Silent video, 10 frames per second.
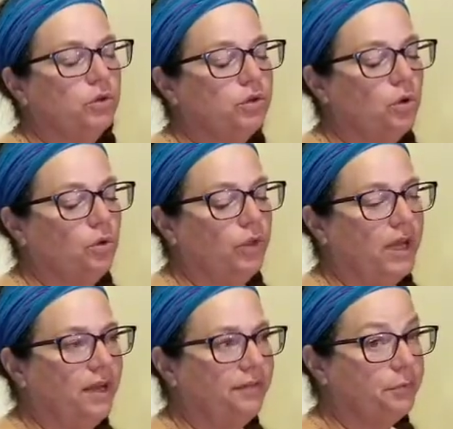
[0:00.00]

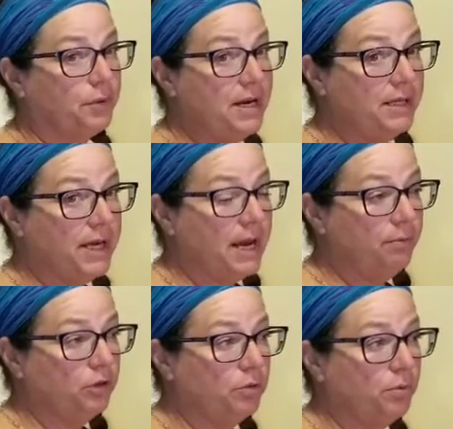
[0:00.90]
only 3
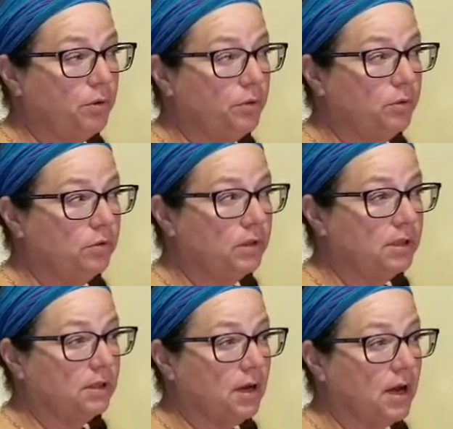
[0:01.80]
tablespoons,
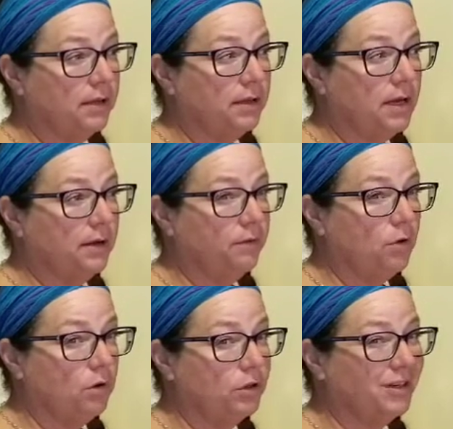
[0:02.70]
I think, of
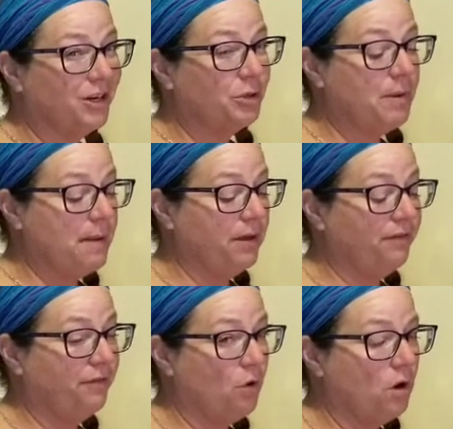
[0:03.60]
cornstarch, maybe
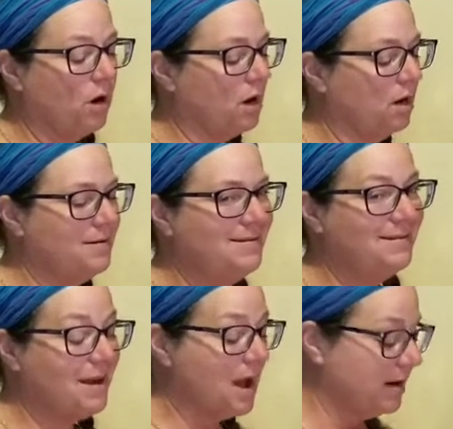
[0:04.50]
4,
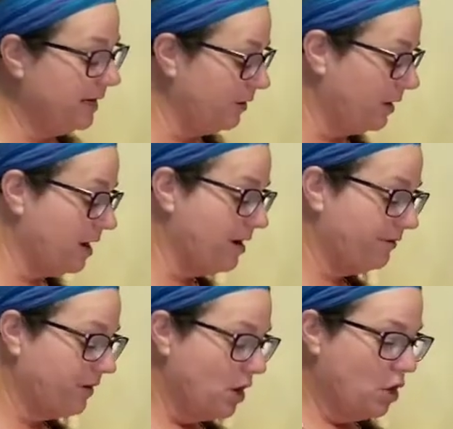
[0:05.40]
not near enough.
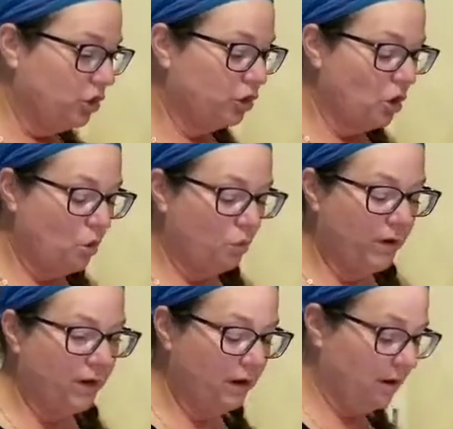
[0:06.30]
So
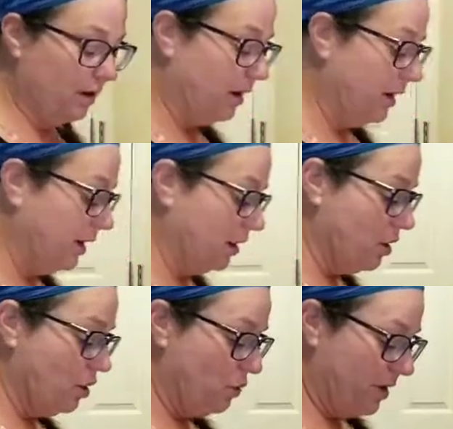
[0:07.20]
we are going to
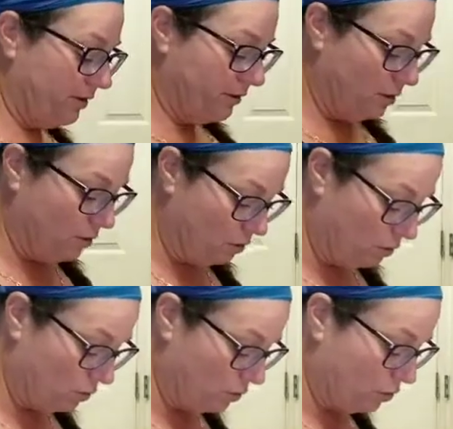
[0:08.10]
go with the
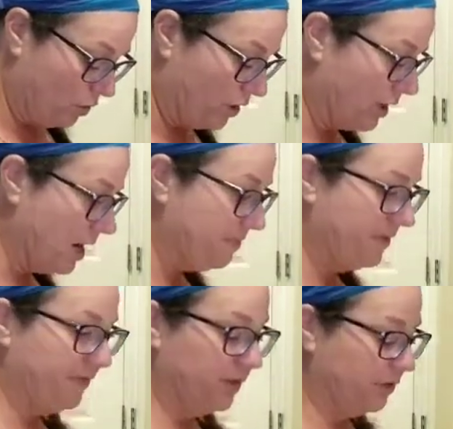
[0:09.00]
whole 1/4 cup
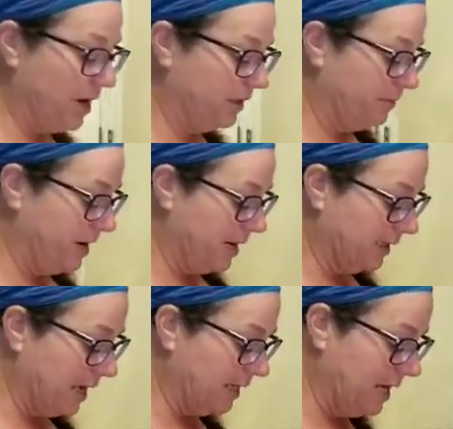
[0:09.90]
of this recipe
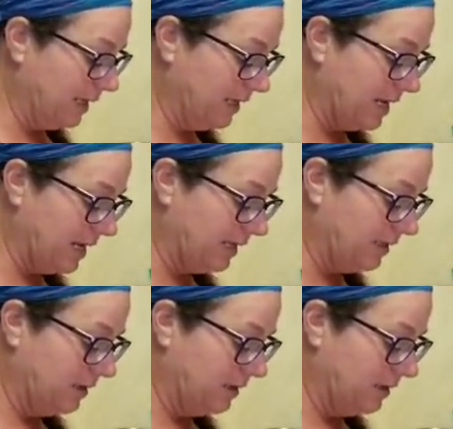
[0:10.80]
because I think that's